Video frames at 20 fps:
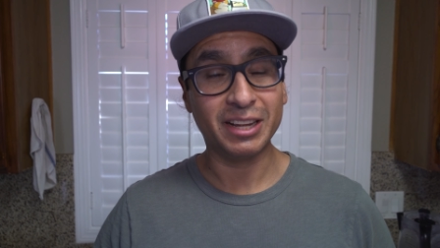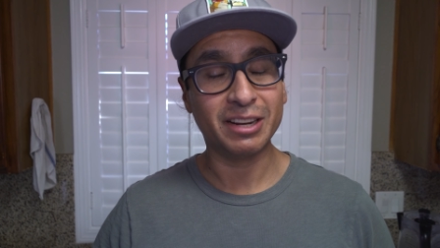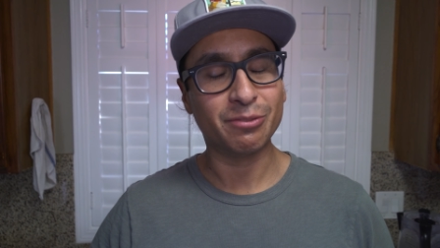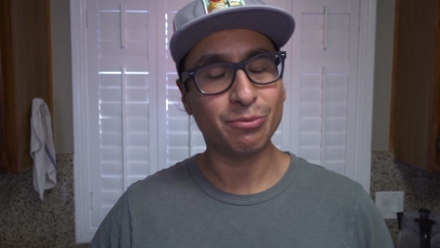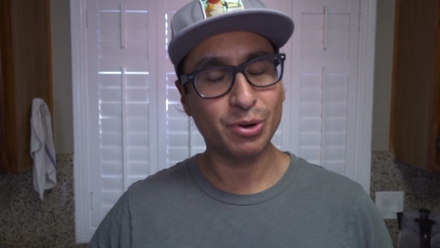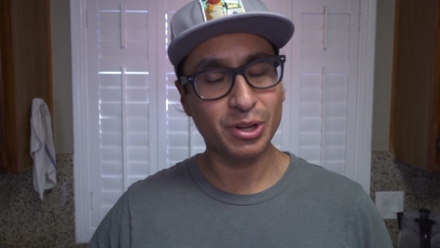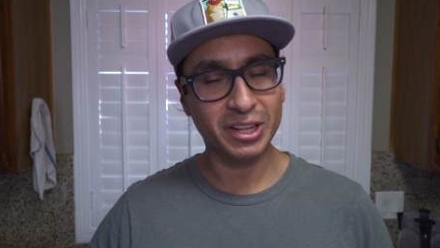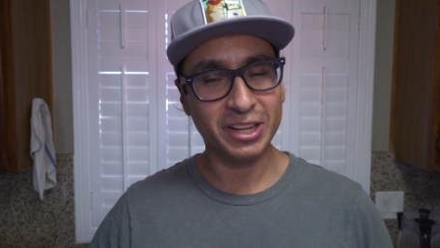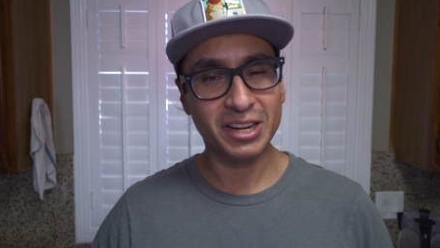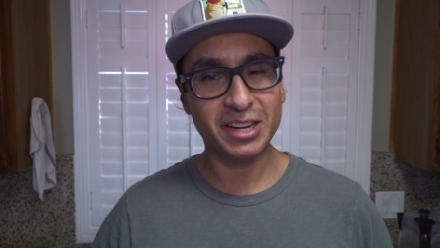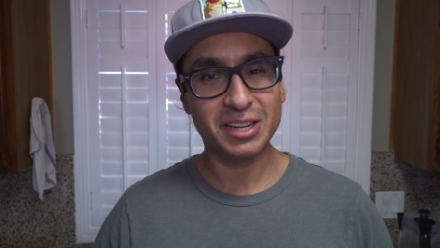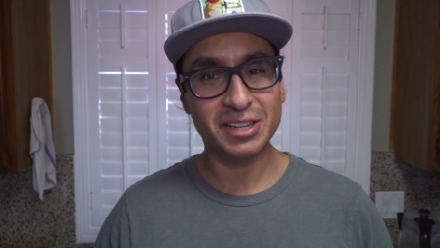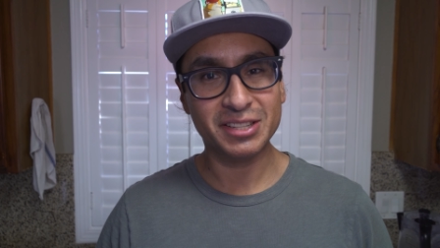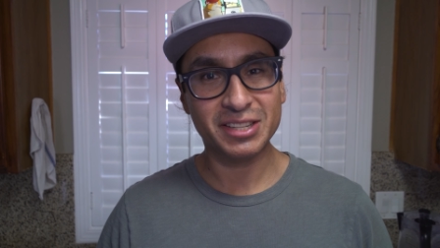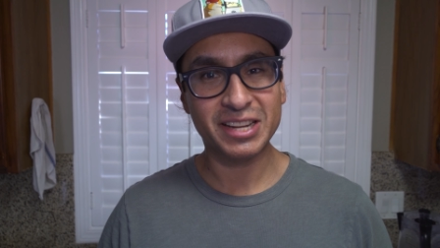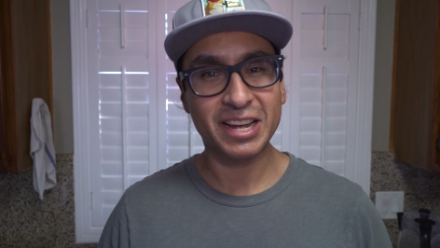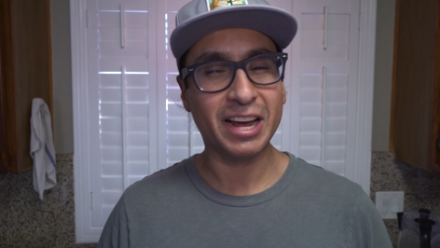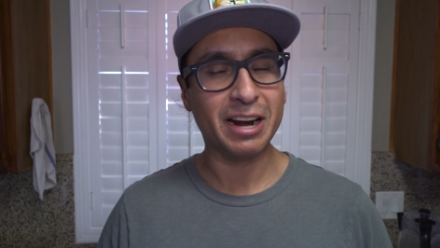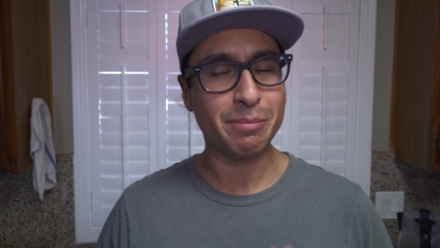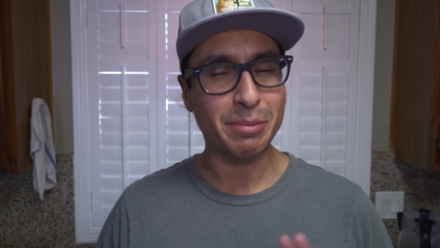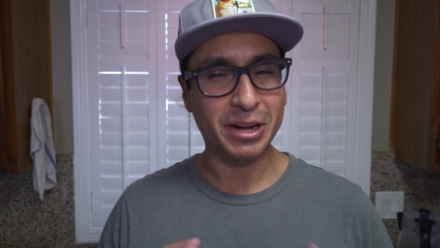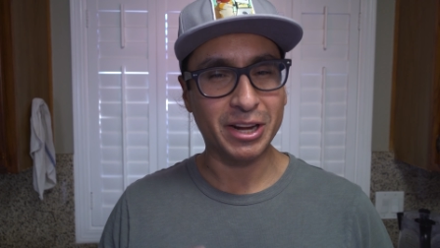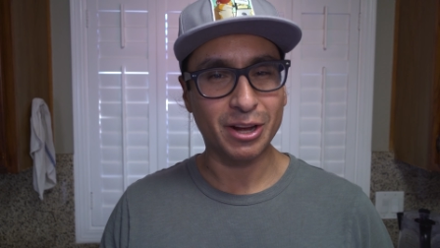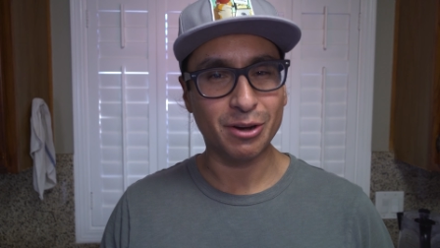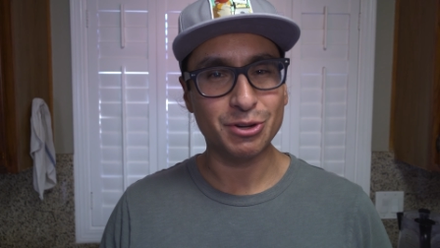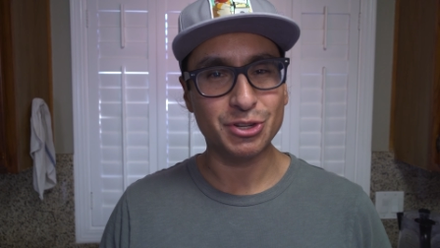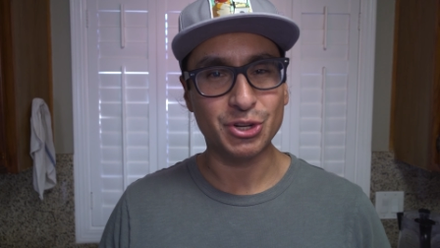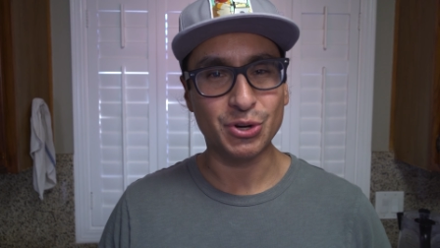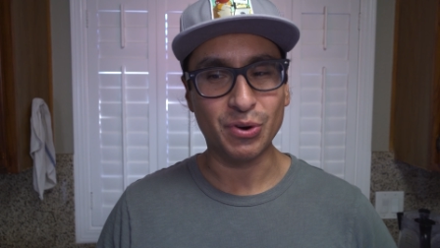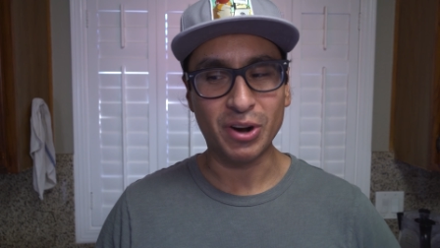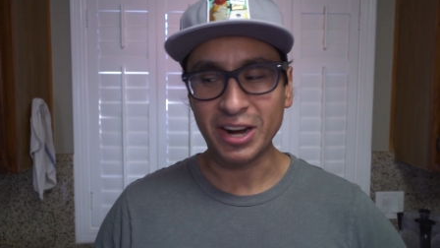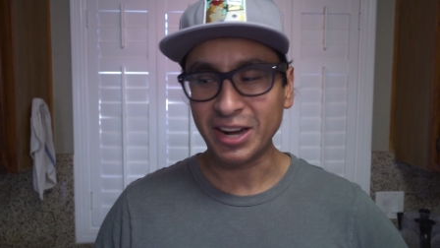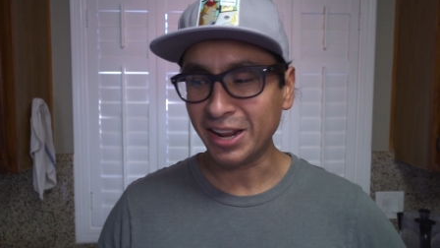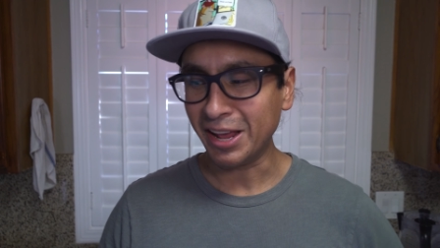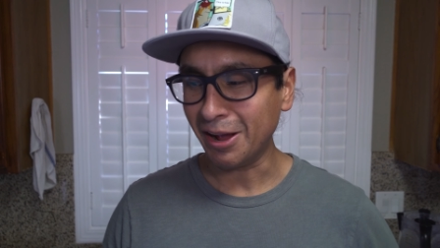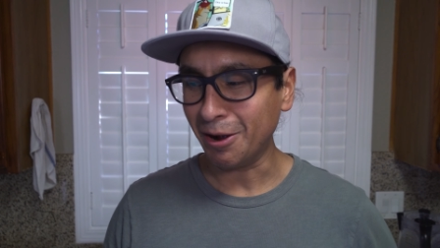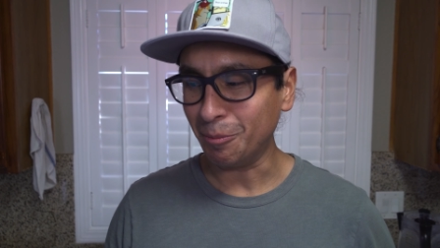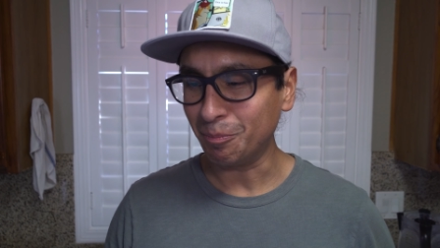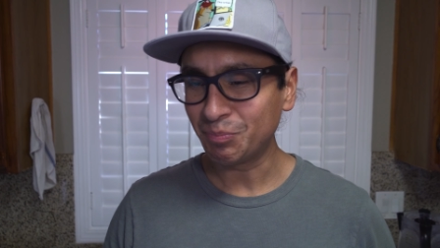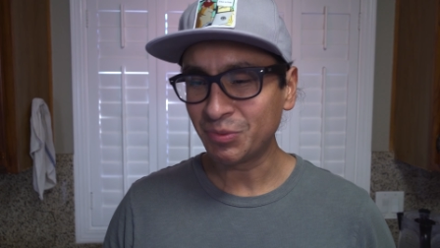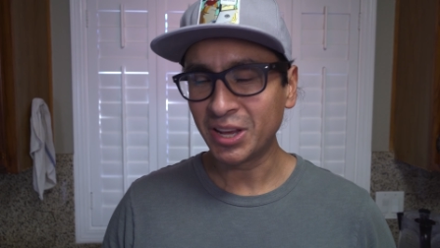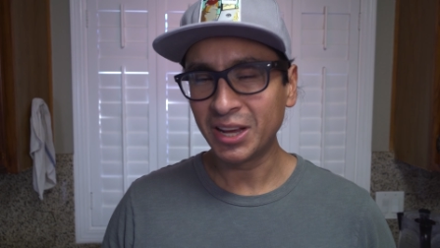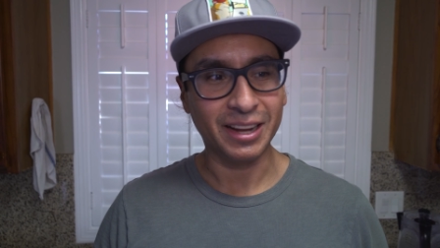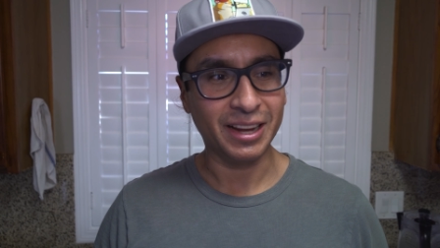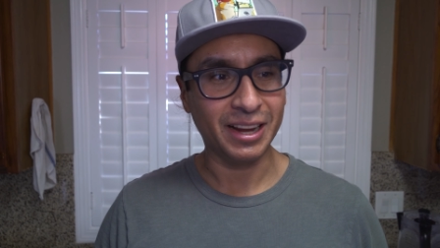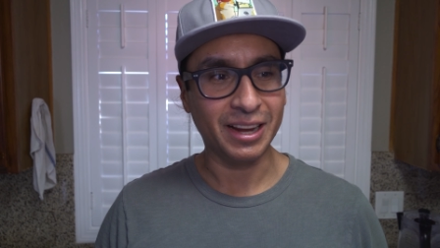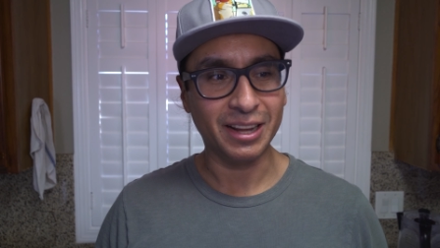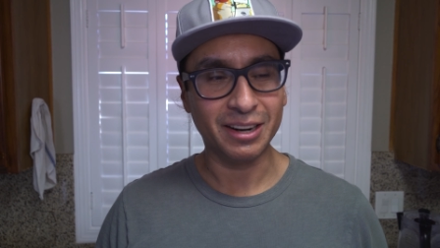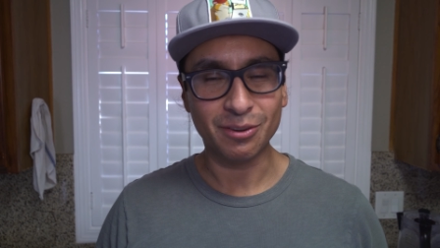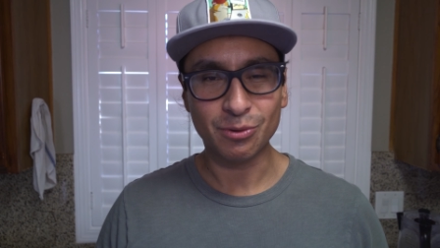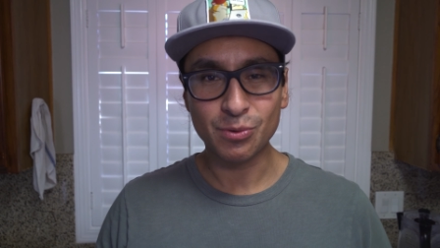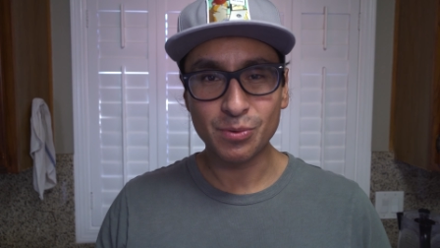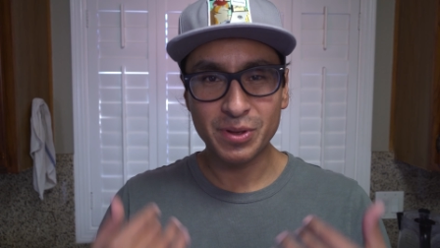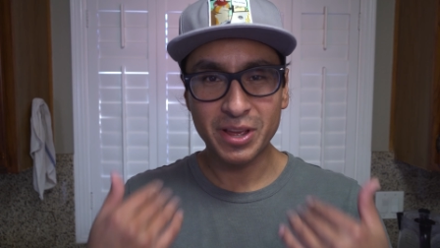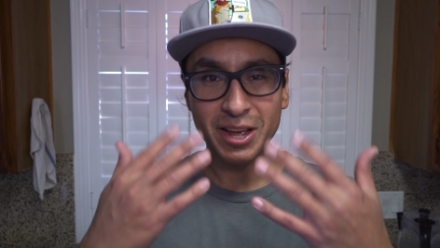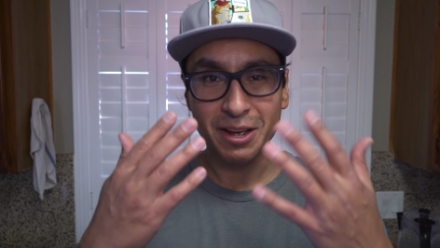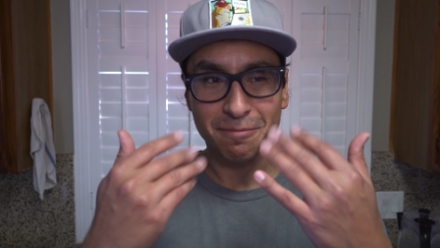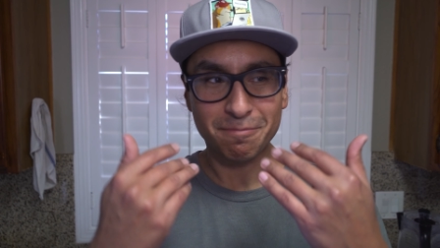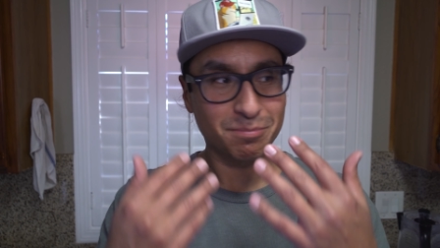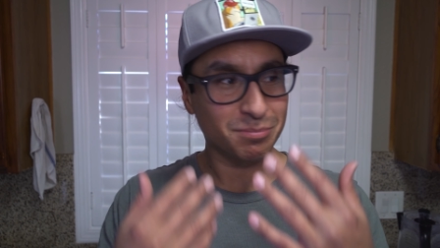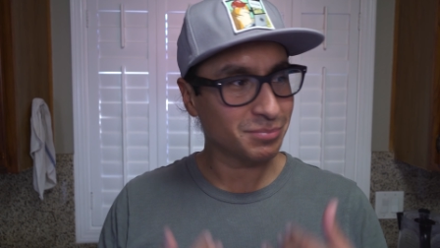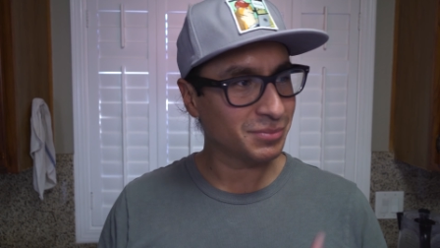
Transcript: it really is kind of my go-to right now. And, oh yeah.